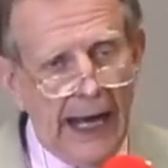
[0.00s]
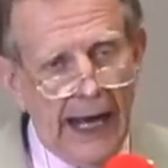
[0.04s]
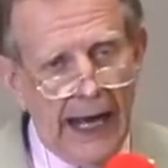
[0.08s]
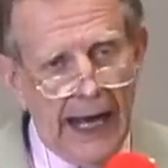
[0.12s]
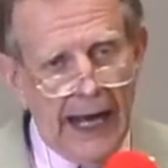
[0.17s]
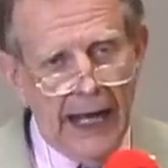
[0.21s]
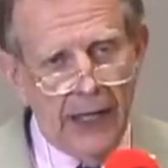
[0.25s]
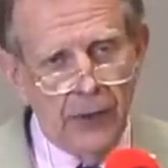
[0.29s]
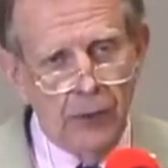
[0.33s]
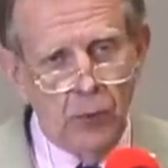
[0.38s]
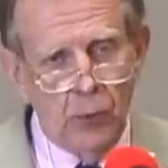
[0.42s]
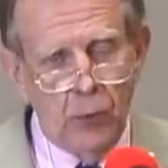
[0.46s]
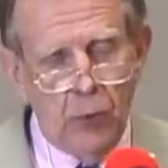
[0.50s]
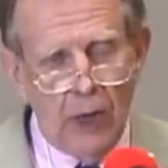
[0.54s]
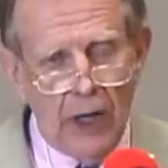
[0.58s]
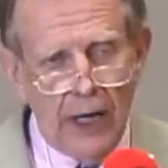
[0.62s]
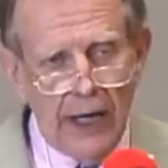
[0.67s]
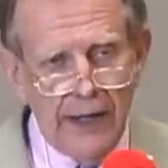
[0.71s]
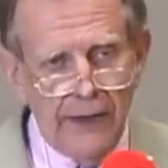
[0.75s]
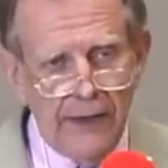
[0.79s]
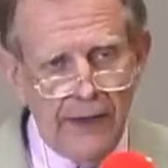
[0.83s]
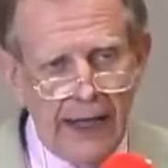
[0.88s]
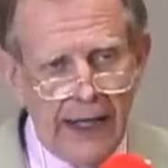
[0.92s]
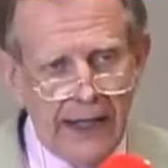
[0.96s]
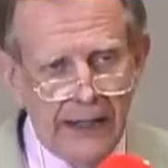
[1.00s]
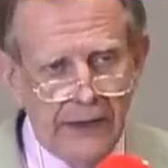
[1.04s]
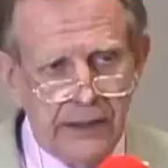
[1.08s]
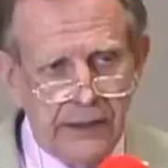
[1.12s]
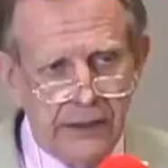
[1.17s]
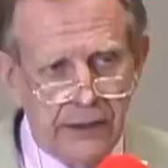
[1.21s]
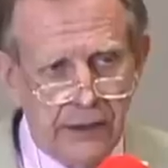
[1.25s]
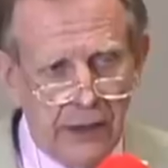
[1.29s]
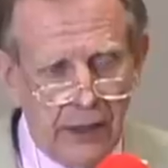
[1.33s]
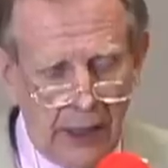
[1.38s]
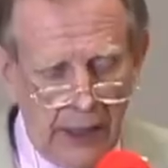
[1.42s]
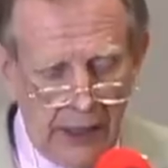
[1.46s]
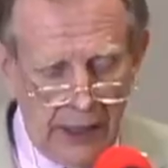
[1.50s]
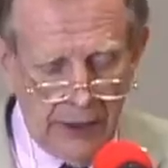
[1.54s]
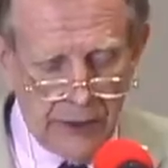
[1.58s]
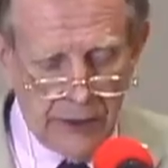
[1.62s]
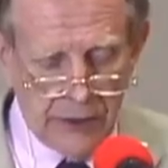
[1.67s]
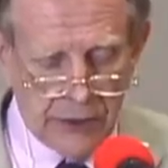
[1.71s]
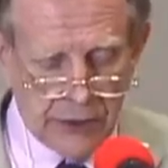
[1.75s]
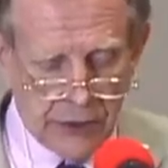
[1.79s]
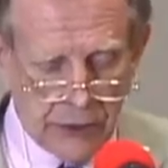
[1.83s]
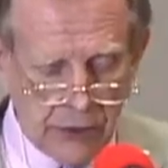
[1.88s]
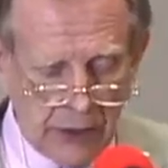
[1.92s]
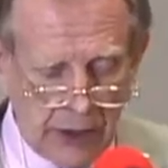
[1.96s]
And why that uh,
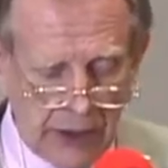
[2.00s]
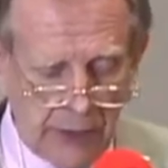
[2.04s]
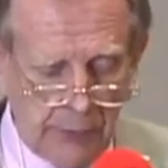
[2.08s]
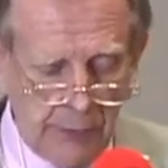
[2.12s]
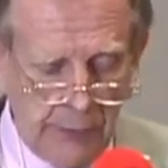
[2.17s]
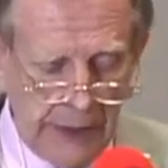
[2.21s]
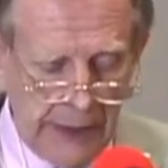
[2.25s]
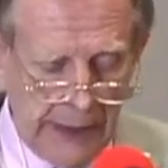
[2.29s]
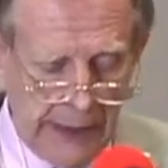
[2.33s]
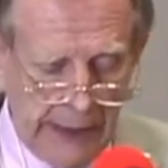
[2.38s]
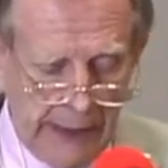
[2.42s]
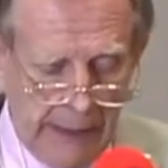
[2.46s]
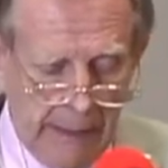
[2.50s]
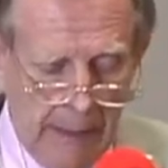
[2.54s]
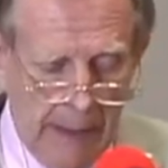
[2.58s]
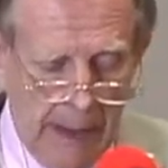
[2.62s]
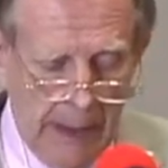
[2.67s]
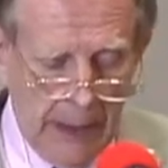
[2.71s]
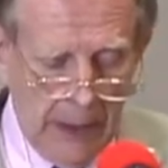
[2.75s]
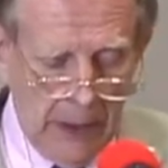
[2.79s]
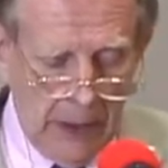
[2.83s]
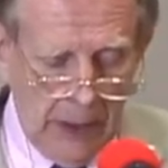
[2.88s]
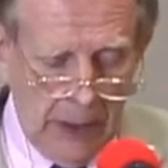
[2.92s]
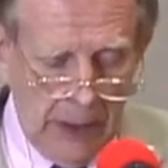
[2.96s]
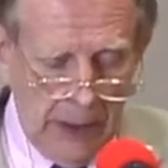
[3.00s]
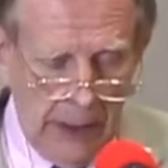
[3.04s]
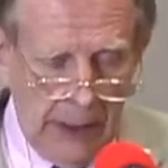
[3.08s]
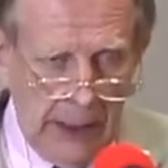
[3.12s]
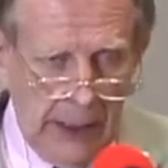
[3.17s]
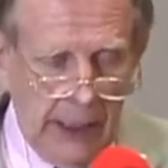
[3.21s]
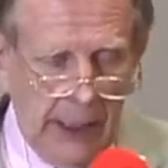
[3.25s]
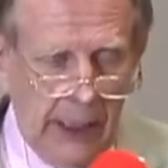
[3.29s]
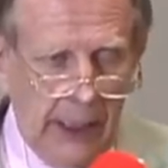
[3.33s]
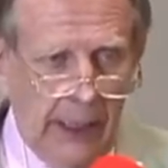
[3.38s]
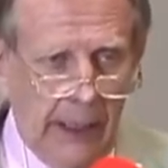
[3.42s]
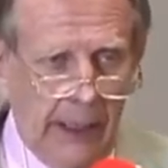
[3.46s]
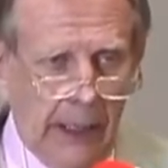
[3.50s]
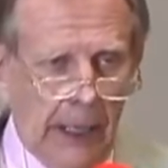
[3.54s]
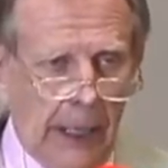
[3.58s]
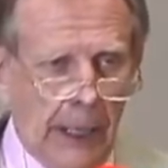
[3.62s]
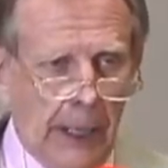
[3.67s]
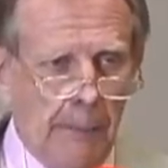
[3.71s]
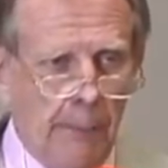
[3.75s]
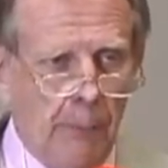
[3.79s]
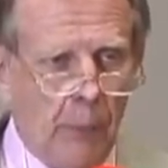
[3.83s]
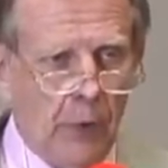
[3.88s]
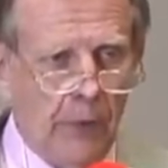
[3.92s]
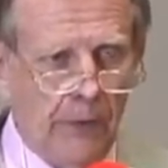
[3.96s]
struck me
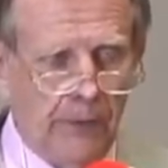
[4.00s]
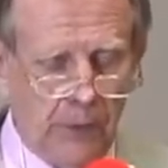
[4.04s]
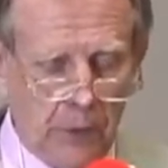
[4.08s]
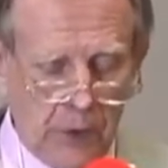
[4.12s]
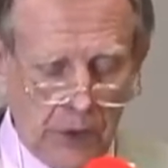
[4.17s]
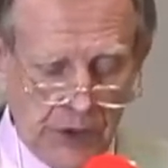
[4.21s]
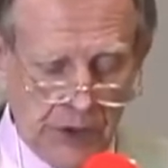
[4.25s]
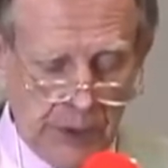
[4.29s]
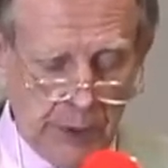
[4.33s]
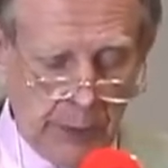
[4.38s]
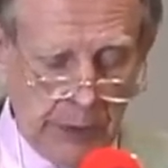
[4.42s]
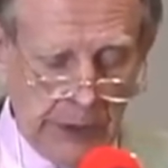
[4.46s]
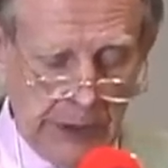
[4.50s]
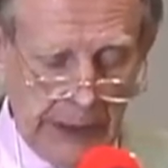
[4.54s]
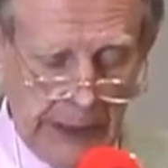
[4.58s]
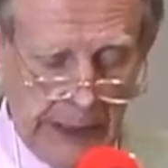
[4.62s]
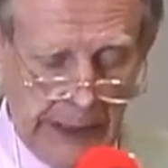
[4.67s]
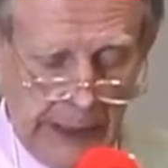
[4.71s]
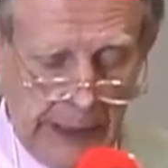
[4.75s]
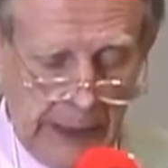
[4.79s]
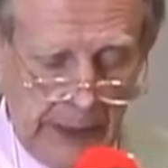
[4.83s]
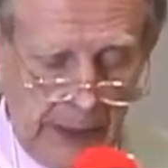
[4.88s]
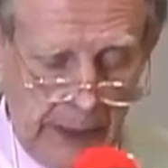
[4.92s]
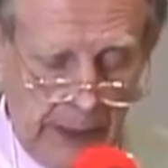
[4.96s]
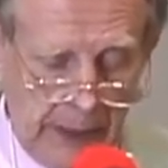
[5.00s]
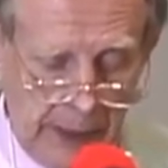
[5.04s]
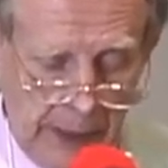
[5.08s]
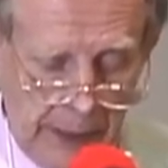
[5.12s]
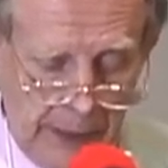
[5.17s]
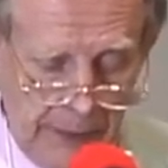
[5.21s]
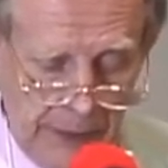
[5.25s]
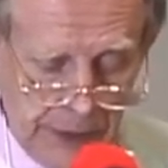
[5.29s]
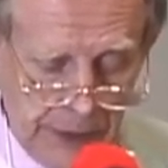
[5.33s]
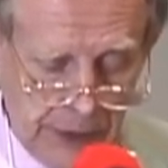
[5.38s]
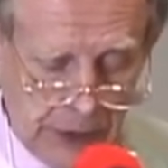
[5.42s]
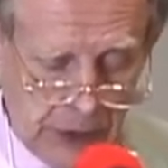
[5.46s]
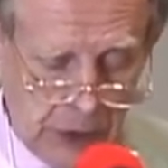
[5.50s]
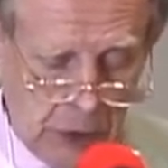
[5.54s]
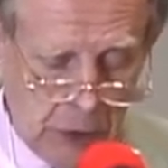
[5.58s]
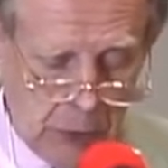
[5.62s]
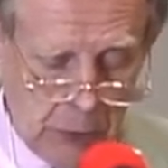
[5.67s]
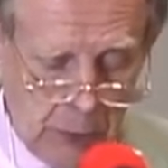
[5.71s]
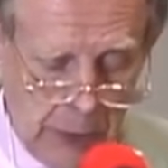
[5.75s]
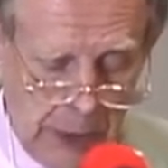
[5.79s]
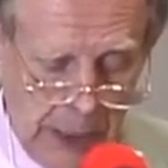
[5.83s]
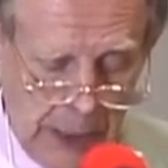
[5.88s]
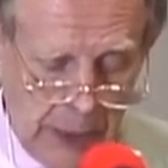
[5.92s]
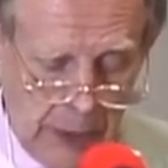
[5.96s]
uh, more forcibly uh, this go
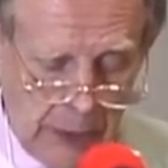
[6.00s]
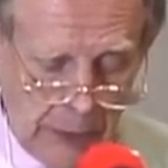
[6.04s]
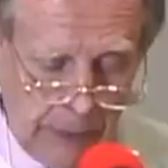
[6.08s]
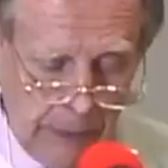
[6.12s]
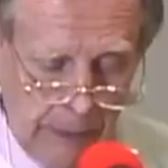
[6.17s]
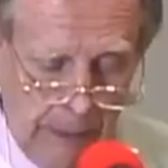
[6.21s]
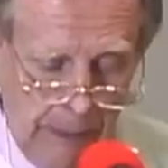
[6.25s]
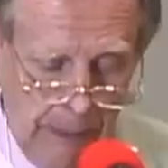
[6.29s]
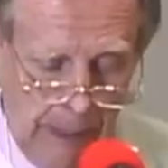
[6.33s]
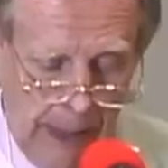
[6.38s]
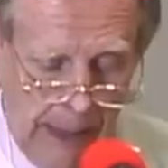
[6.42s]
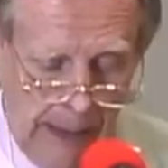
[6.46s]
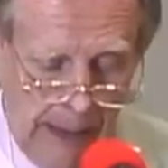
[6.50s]
around